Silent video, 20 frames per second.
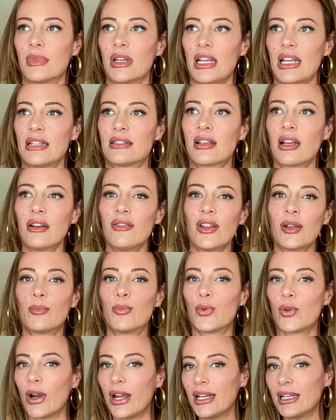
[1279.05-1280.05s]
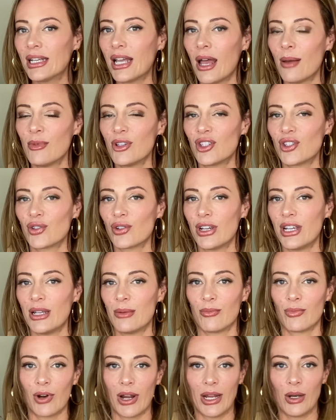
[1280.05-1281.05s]
it's kind of like brain chemistry
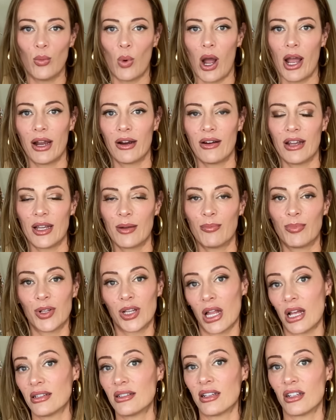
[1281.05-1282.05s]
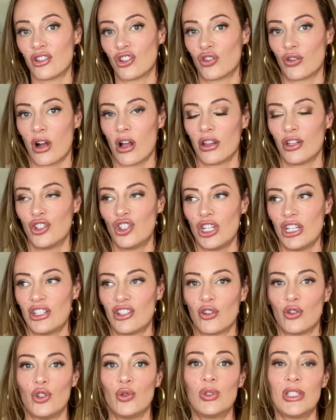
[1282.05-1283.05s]
and brain wiring plus astrology.
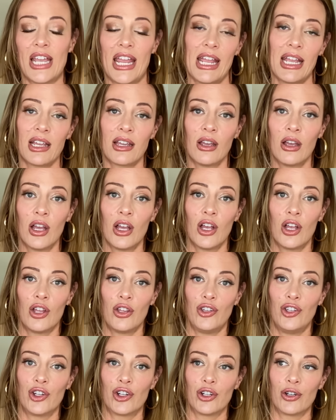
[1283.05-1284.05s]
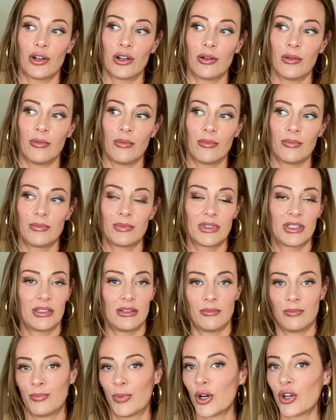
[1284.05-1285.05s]
So you take your
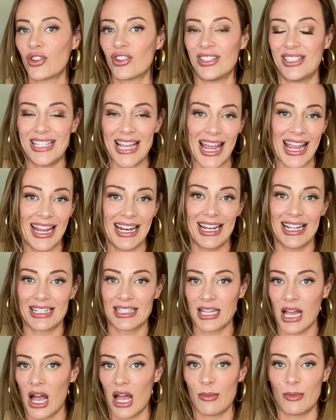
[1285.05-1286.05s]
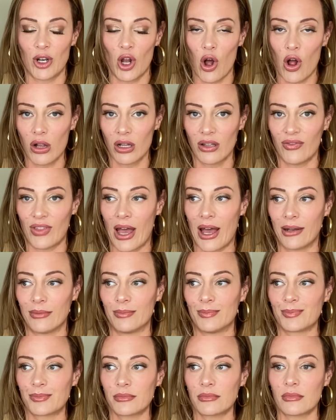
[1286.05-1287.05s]
birth date and time and all of that.
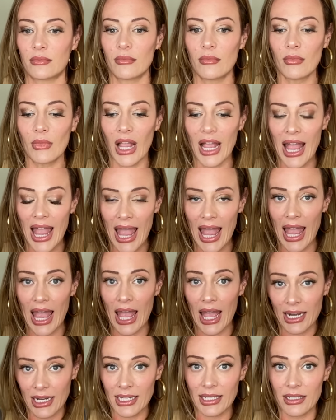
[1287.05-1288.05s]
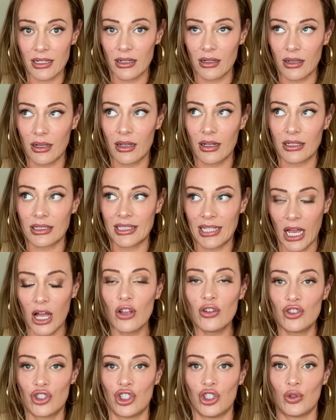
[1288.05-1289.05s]
And it
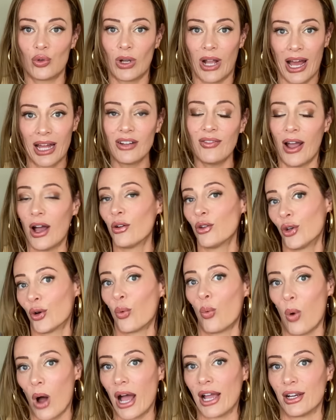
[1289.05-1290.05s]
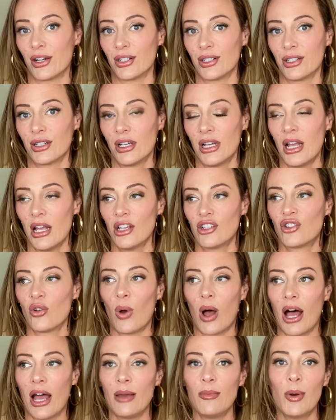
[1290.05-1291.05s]
tells you kind of how you're wired. So
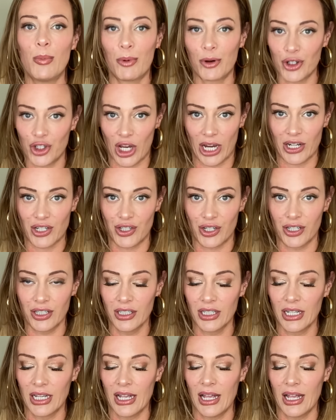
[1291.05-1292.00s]
I'm a projector.